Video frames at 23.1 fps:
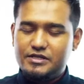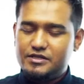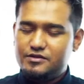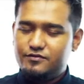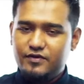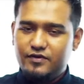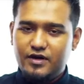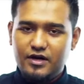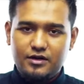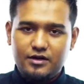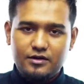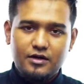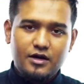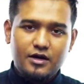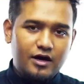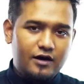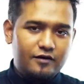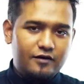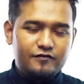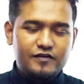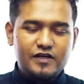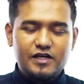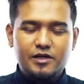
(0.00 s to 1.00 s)
We are
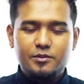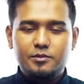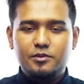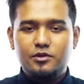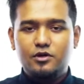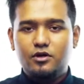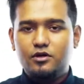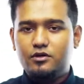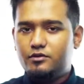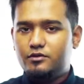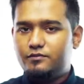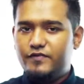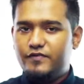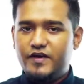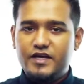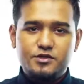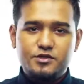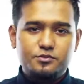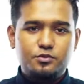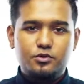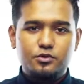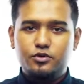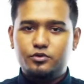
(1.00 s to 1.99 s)
available on
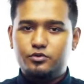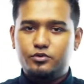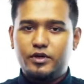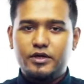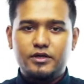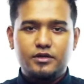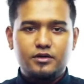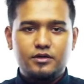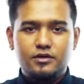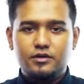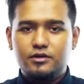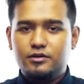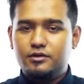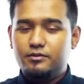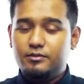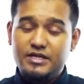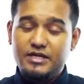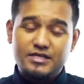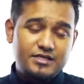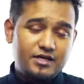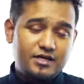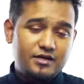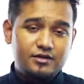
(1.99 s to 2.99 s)
Facebook, Twitter,
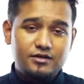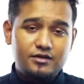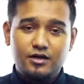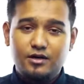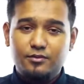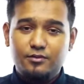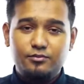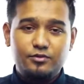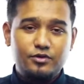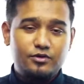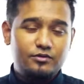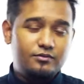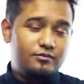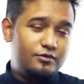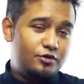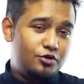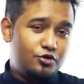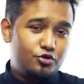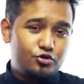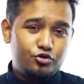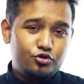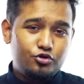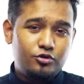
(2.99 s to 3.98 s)
Instagram,
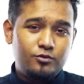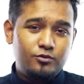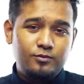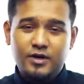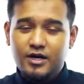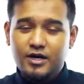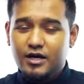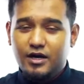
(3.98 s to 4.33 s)
YouTube,